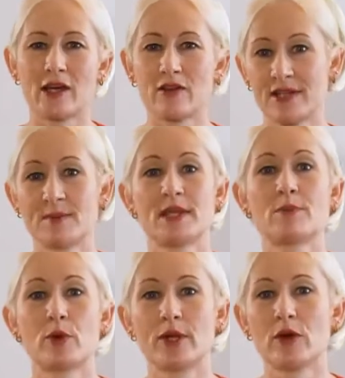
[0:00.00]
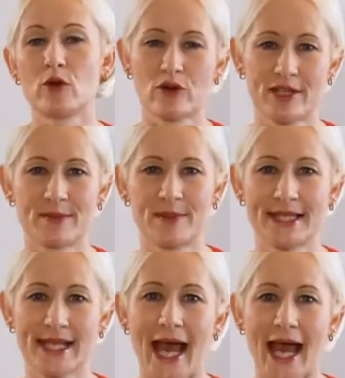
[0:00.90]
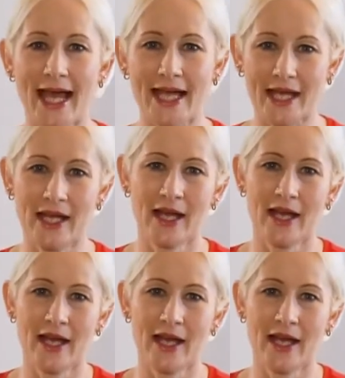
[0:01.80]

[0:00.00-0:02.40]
Christmas pudding or Christmas cake.